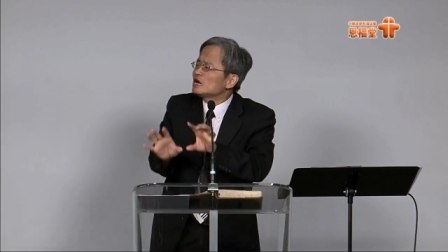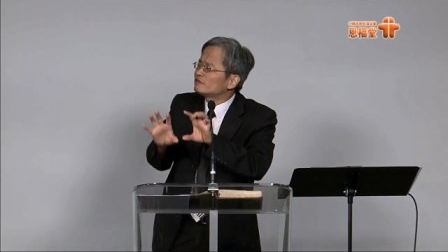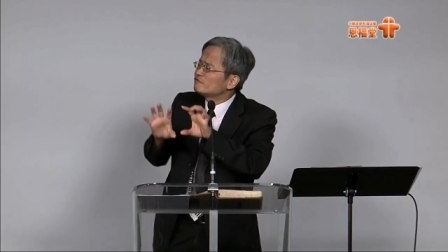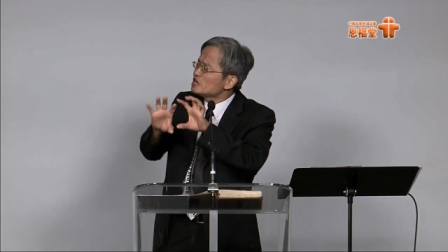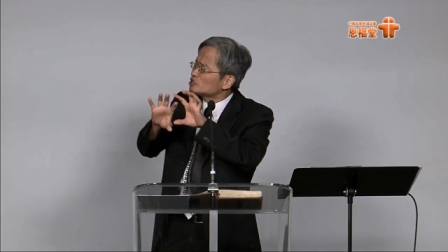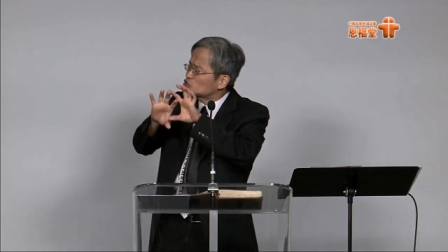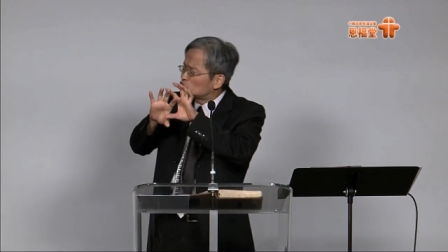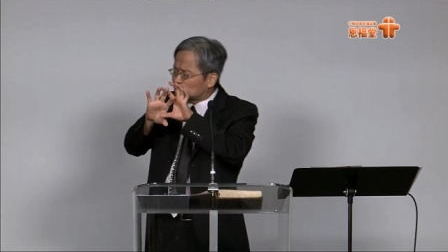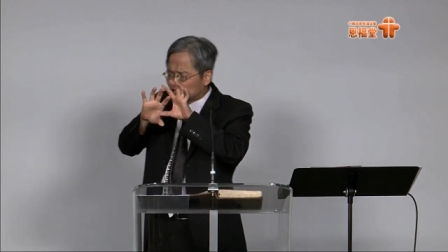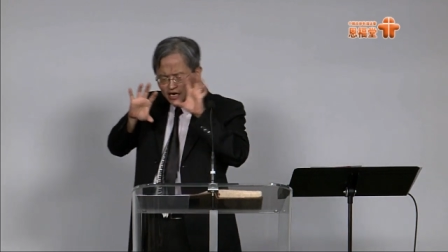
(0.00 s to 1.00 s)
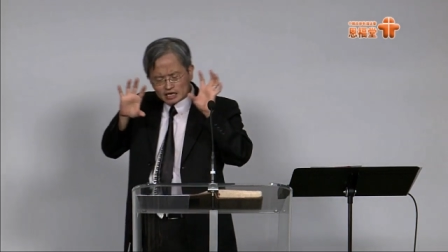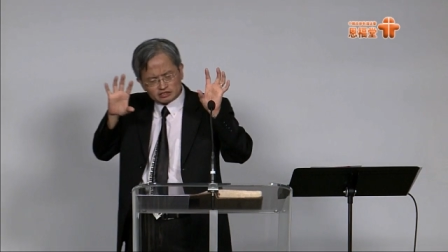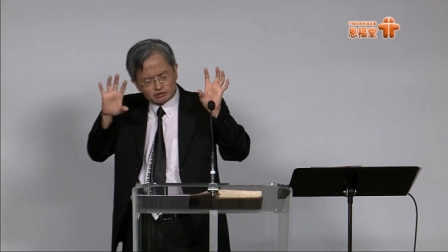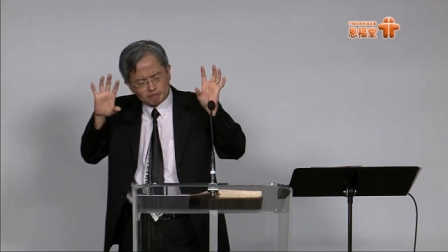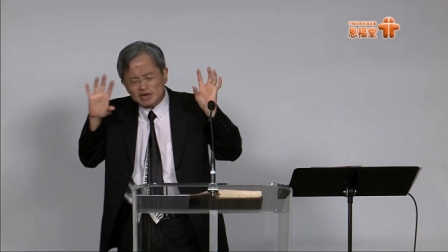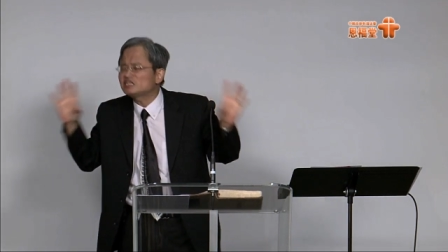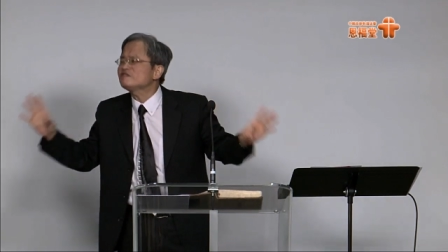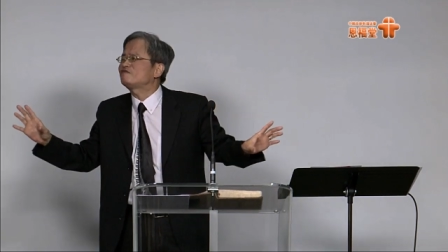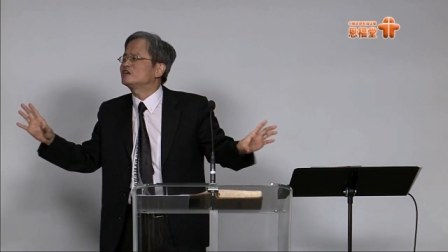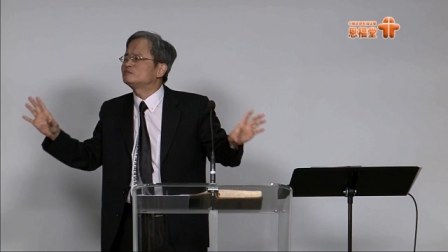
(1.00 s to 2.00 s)
very uh, big
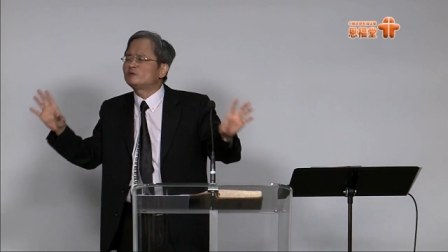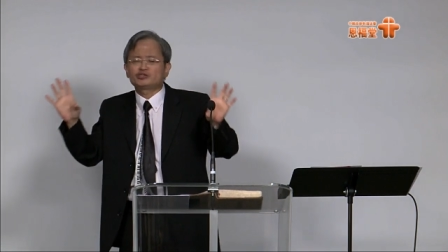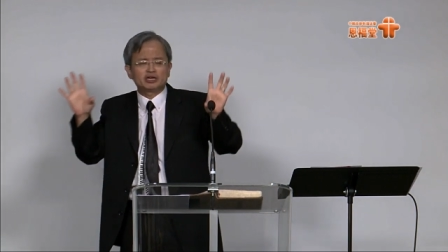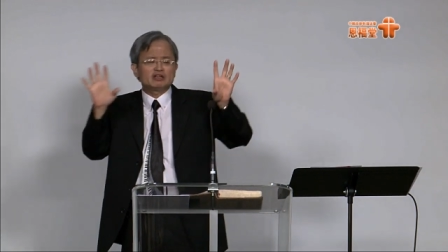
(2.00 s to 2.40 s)
difference between